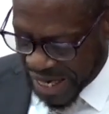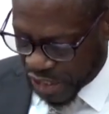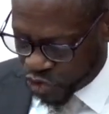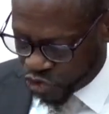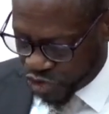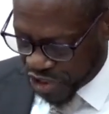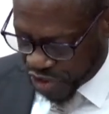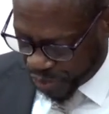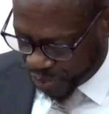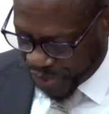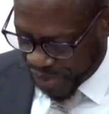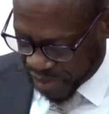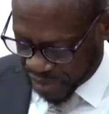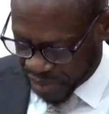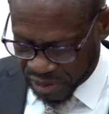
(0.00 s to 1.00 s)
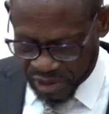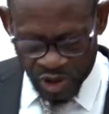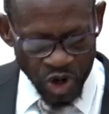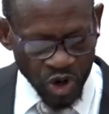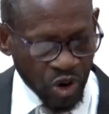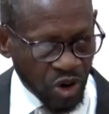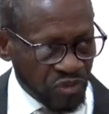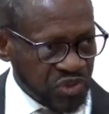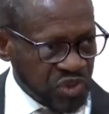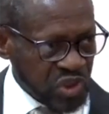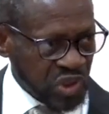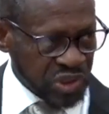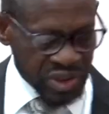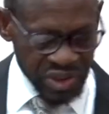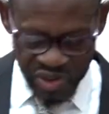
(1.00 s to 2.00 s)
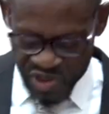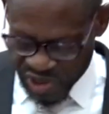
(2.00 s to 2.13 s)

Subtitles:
are the recipient of certain